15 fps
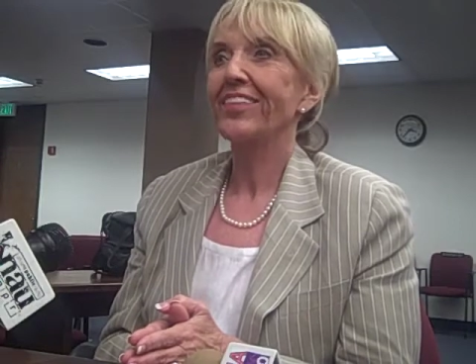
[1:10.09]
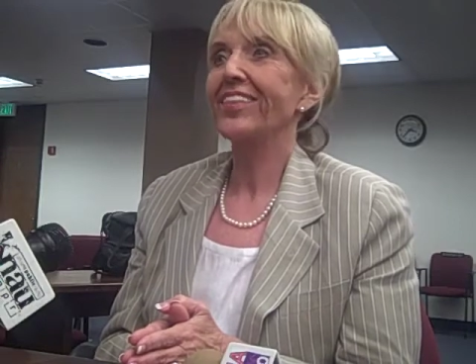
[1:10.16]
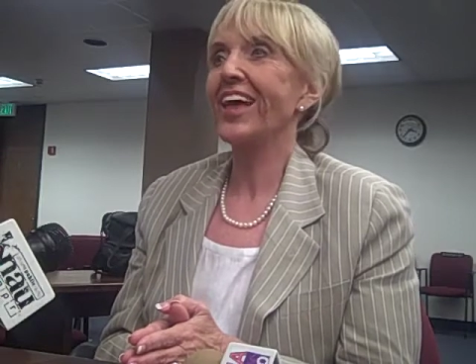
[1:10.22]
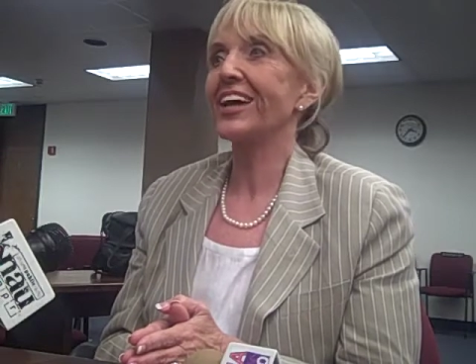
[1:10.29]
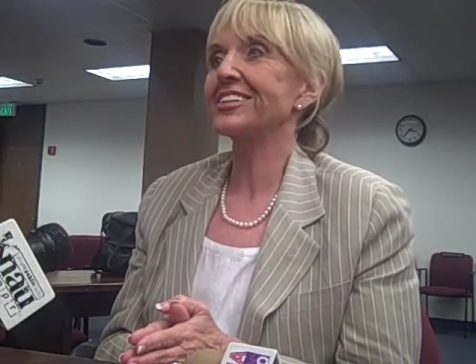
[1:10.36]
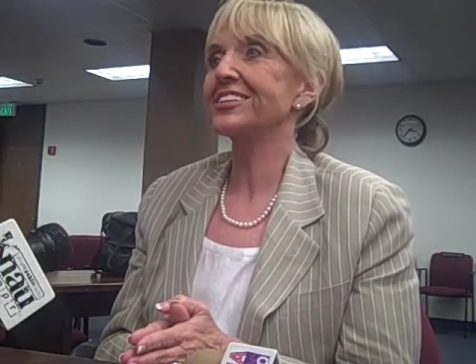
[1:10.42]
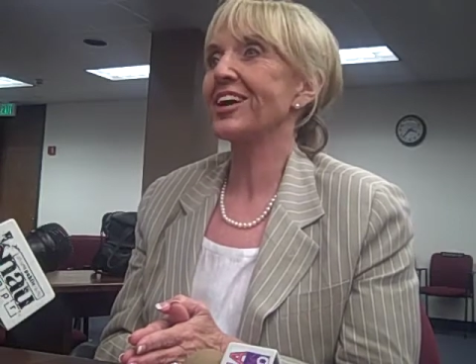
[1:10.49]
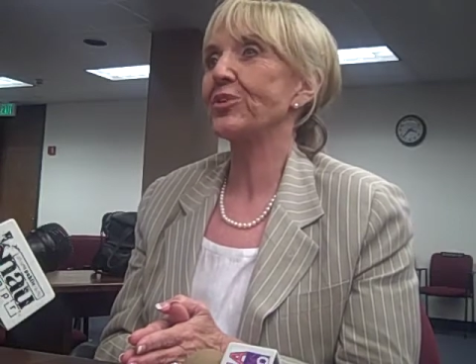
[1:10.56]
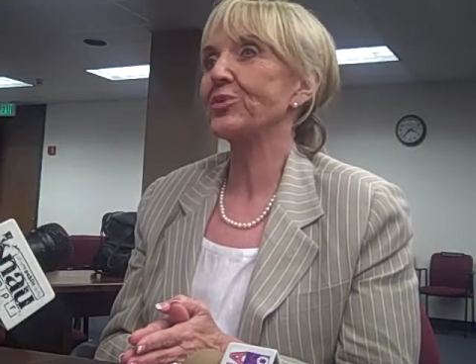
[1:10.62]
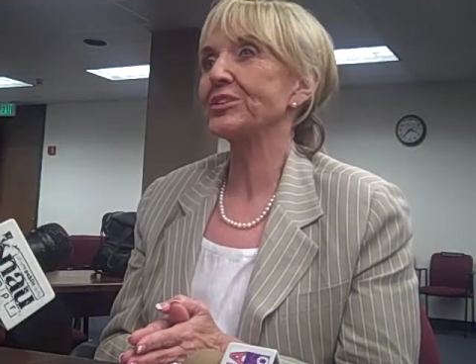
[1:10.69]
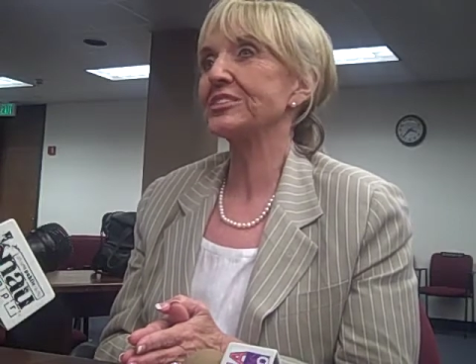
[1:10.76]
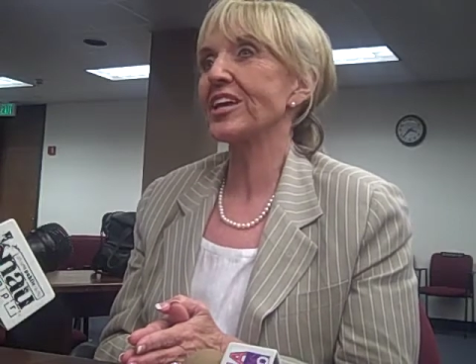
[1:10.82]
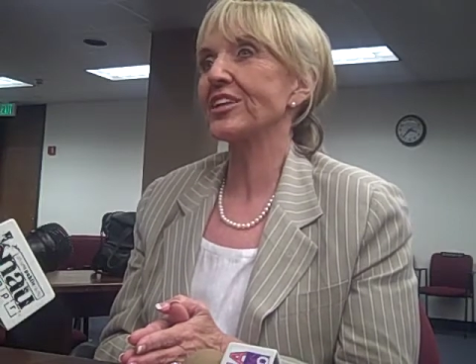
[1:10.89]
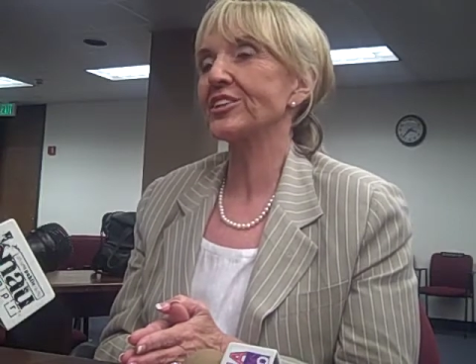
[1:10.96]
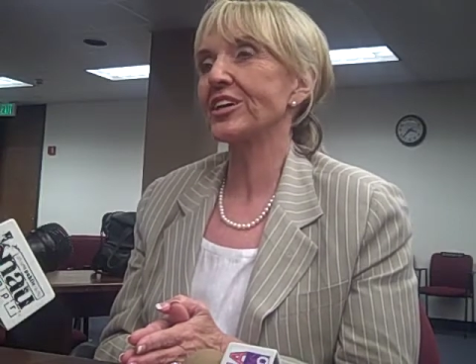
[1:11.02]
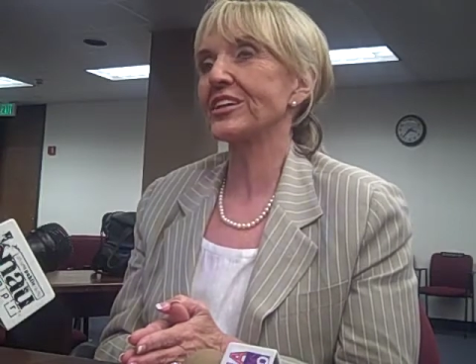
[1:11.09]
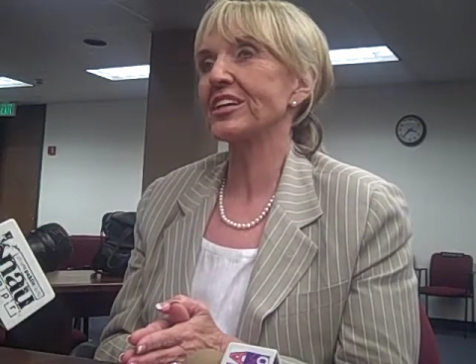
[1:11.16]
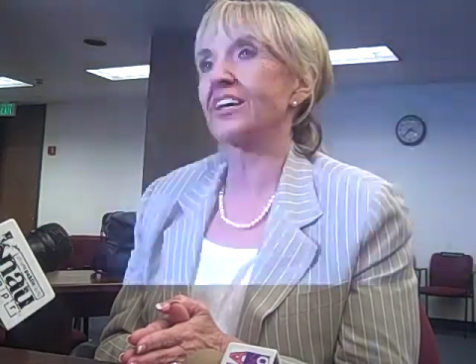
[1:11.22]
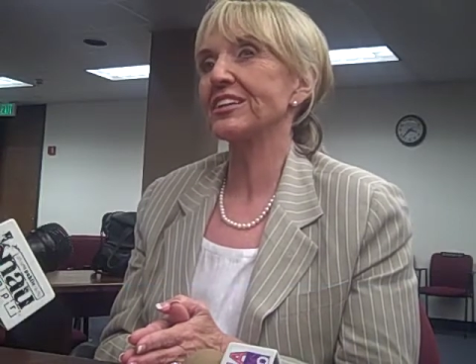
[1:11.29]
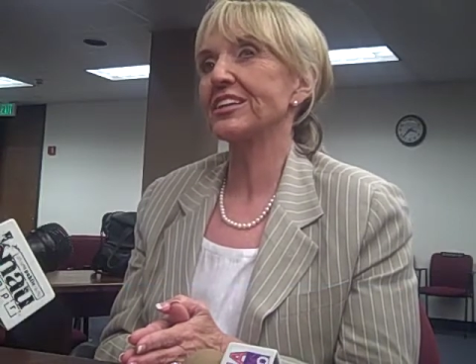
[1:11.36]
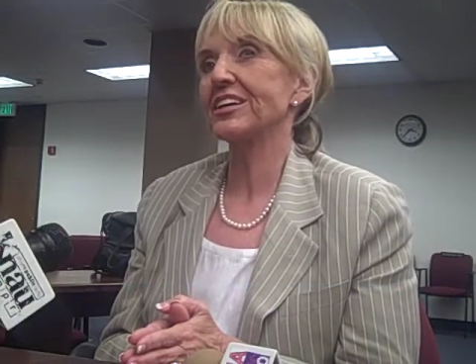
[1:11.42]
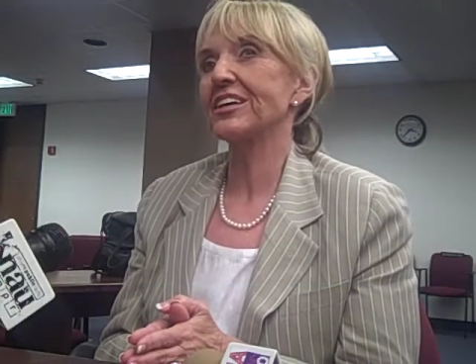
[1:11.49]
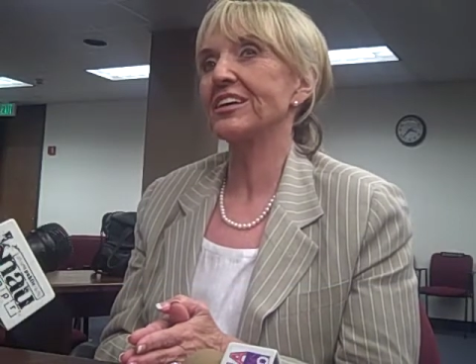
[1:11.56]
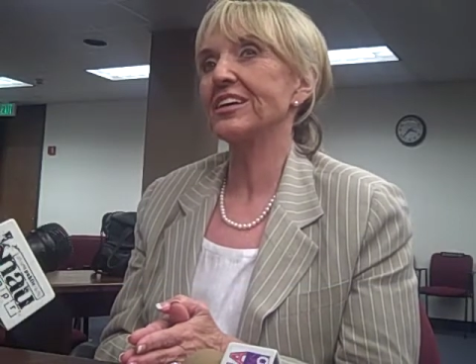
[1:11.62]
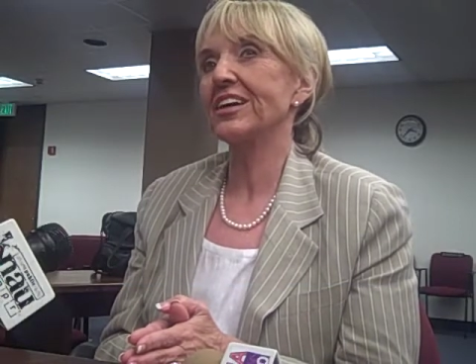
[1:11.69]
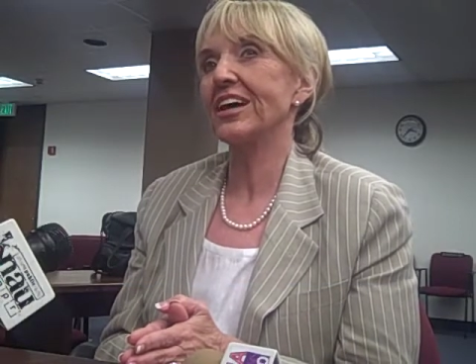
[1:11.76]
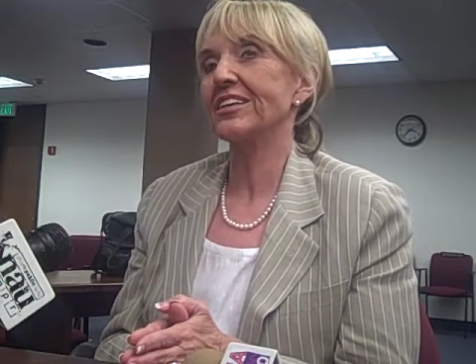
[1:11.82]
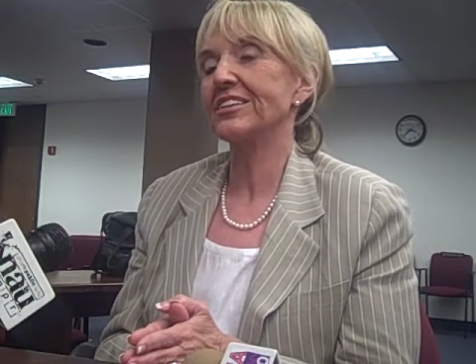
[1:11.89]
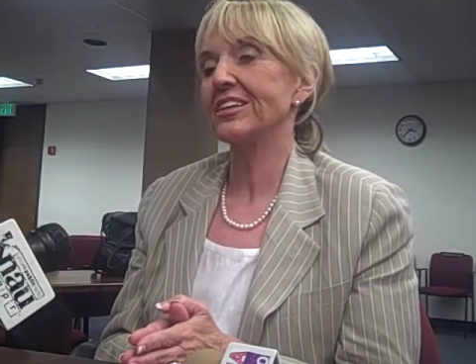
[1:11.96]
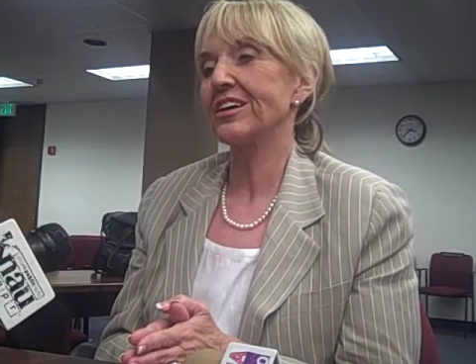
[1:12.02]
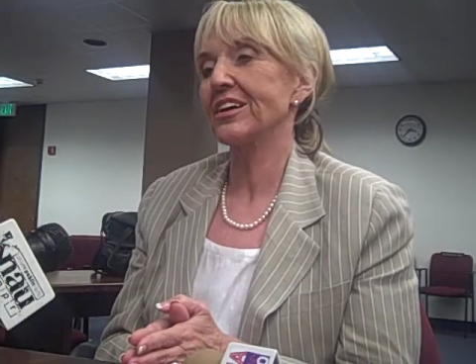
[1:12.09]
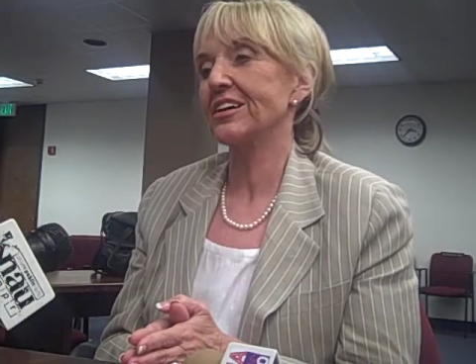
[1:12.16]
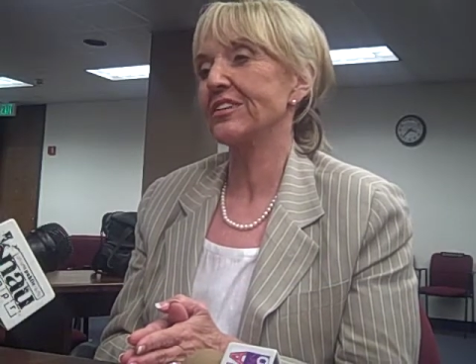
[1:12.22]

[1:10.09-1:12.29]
that once they look at the